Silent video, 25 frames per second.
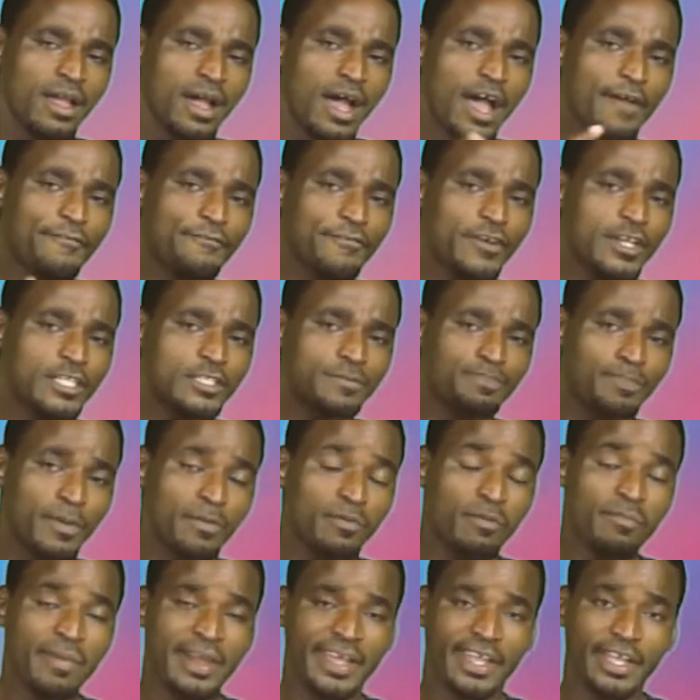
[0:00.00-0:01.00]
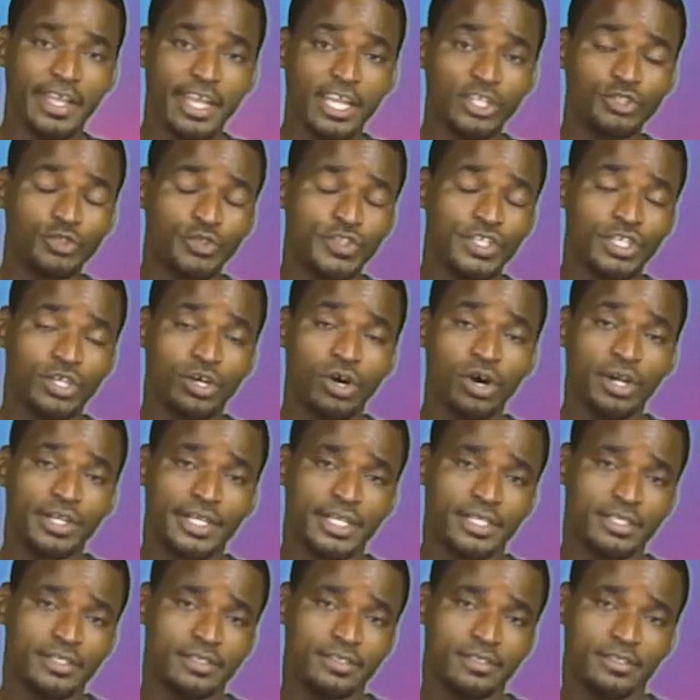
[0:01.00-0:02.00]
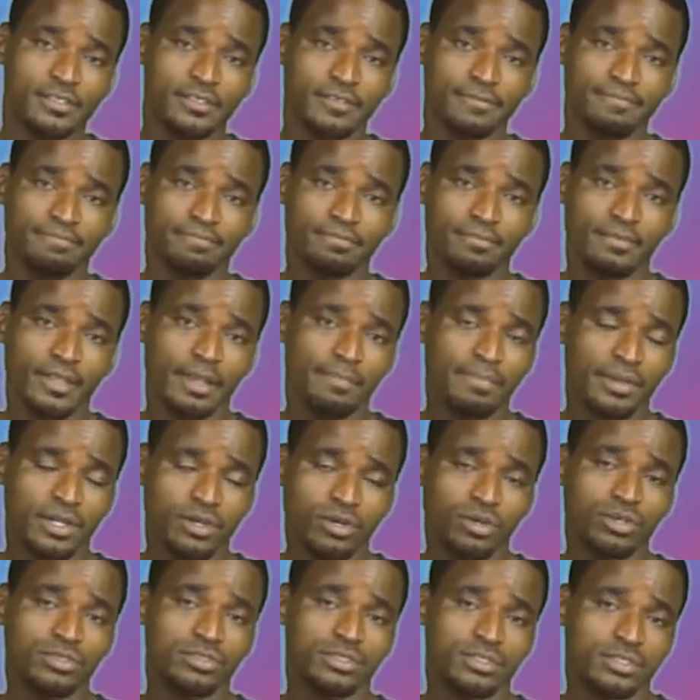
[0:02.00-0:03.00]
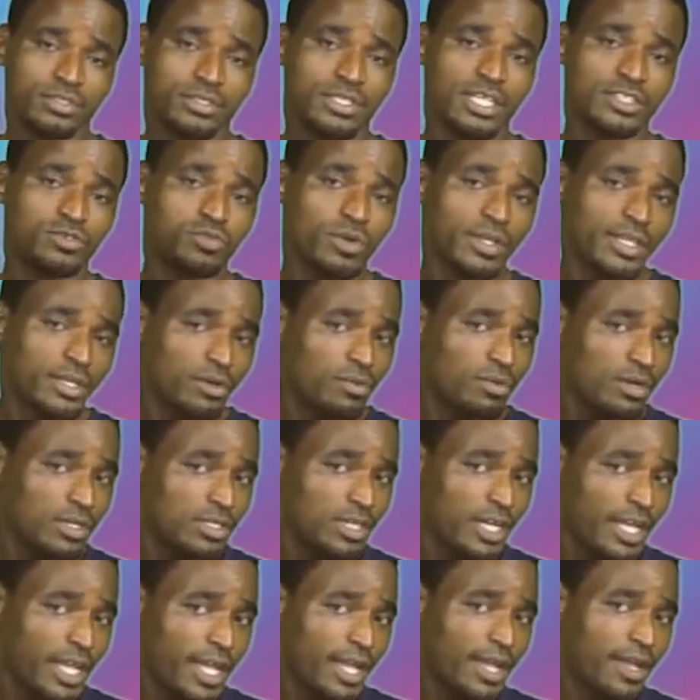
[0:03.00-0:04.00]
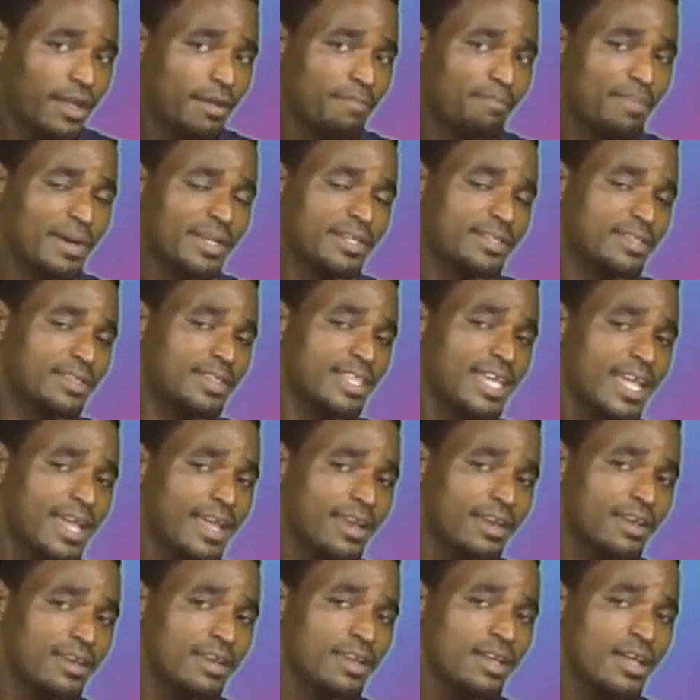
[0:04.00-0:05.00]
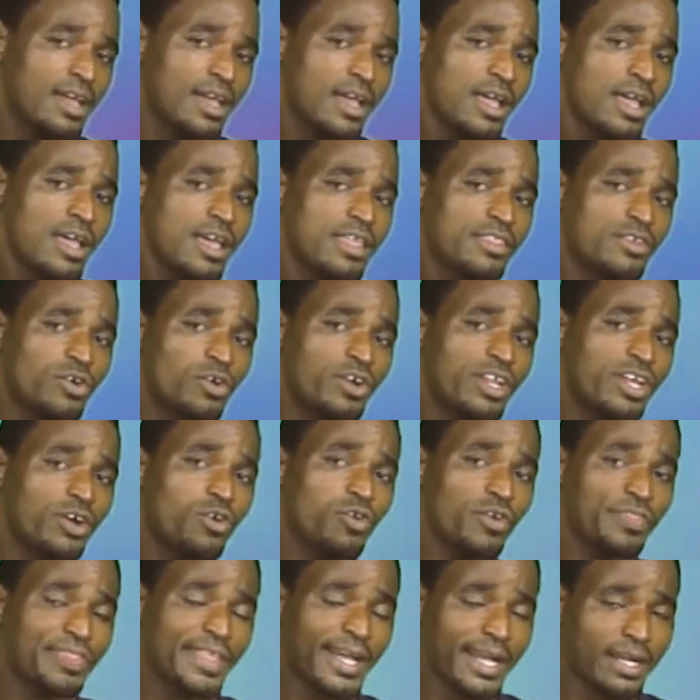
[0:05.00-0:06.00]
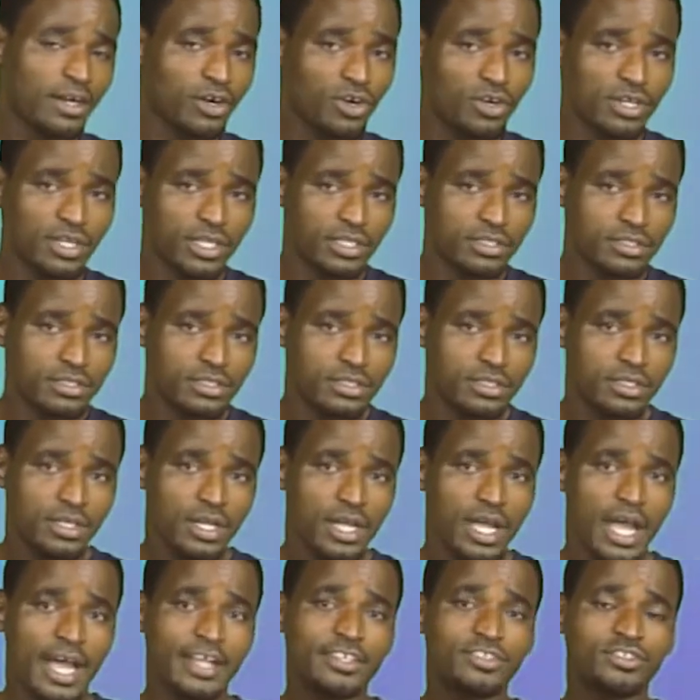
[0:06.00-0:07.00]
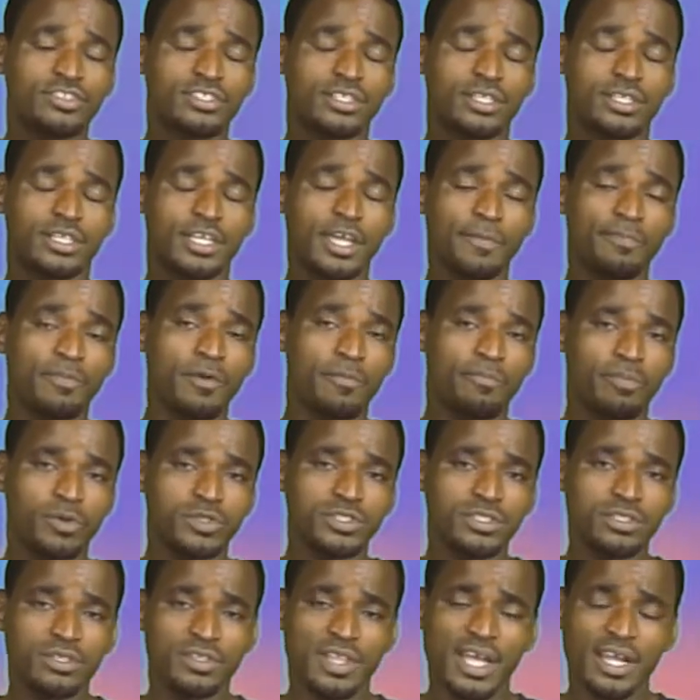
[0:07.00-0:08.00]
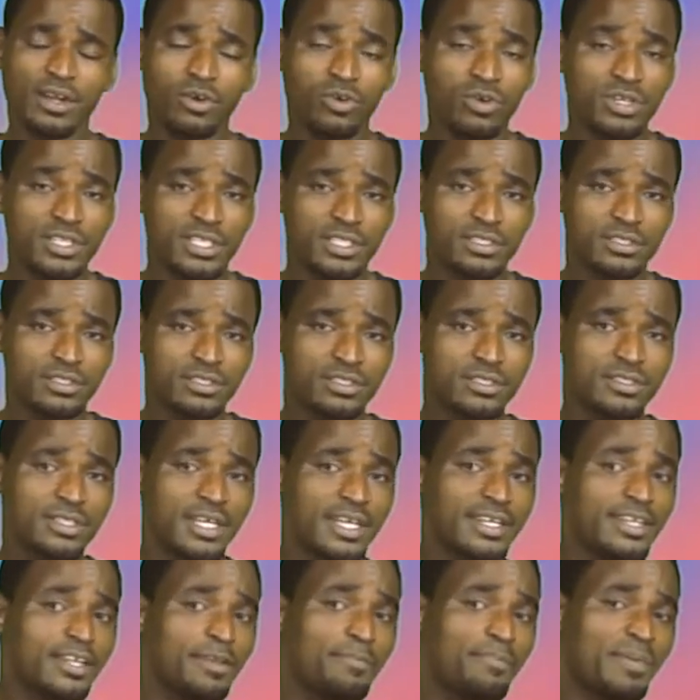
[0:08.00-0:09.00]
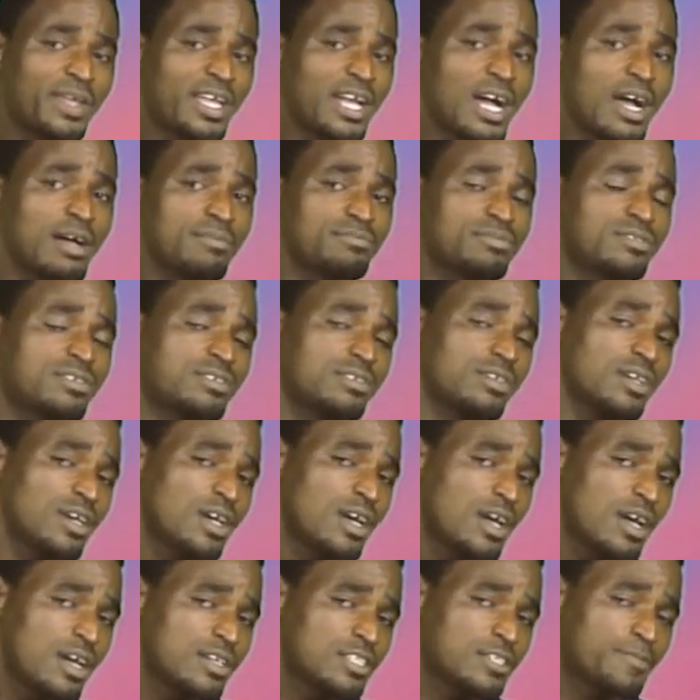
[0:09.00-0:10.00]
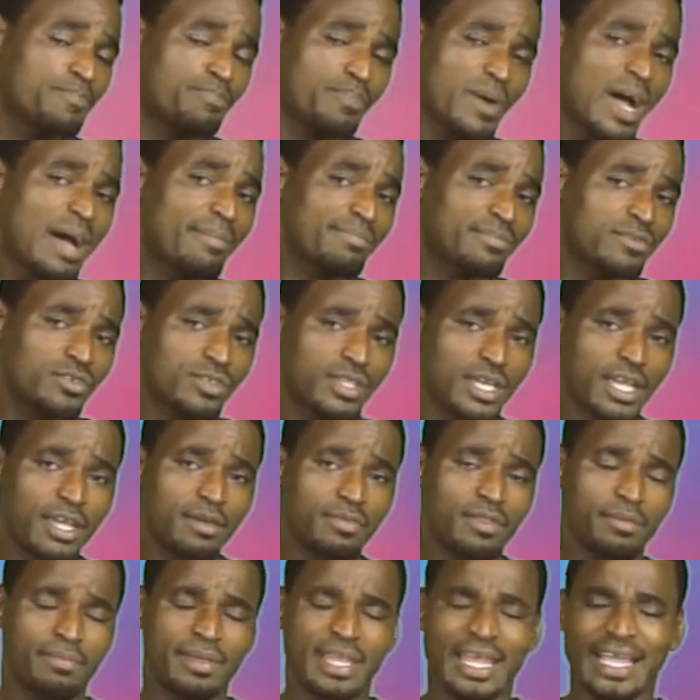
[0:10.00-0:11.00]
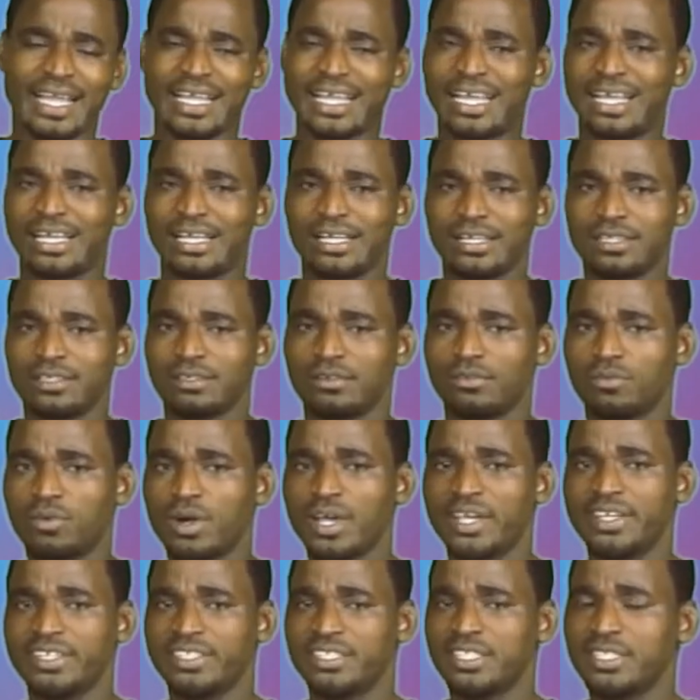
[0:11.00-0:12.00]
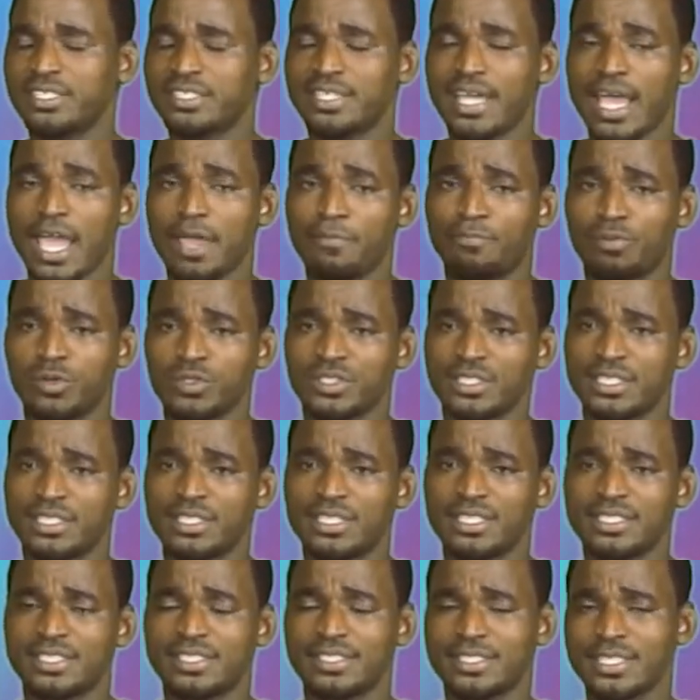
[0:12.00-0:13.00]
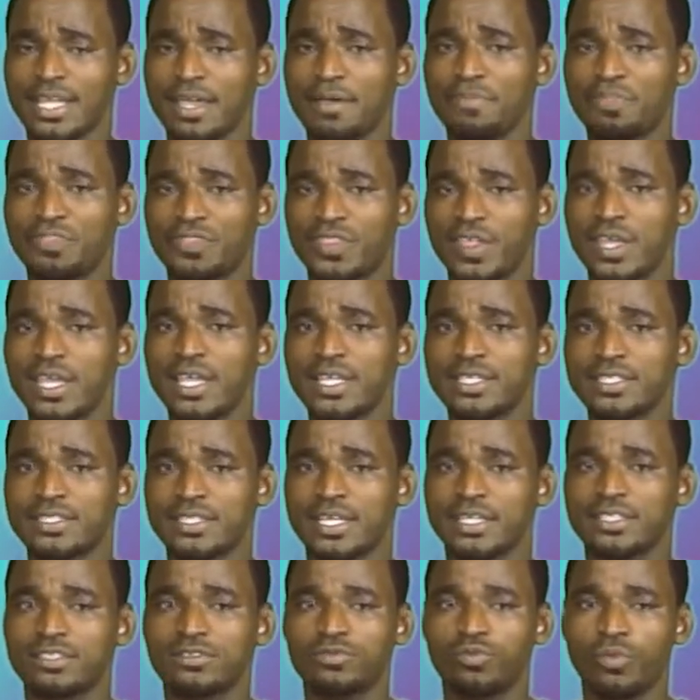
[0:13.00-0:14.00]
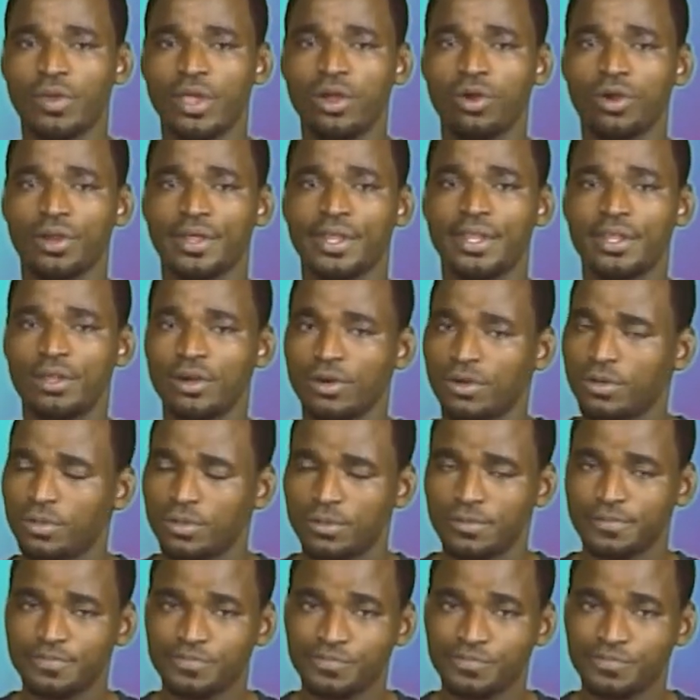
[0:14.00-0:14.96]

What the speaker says: at first people might engage with the content because that's what they want to hear. But then they already got that content and you keep on posting that content. Then it becomes spam to them. They'll be like, why is this guy posting the same things that we already know?